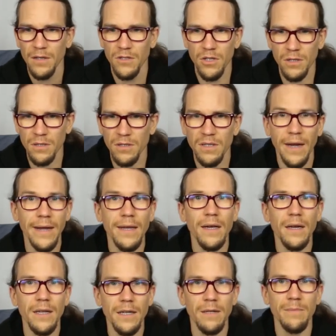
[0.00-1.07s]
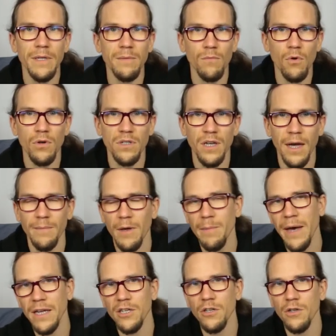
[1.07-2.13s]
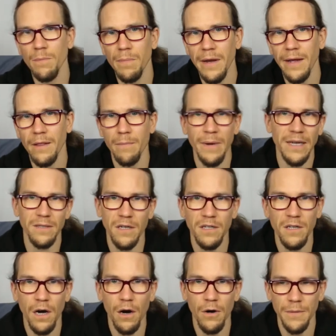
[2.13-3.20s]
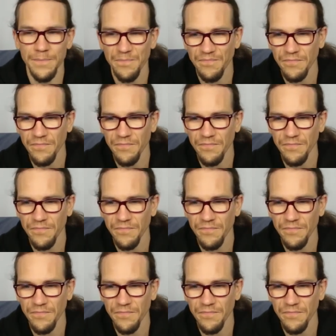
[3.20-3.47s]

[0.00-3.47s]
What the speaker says: Just take a little bit more time. Imagine you play the bass guitar.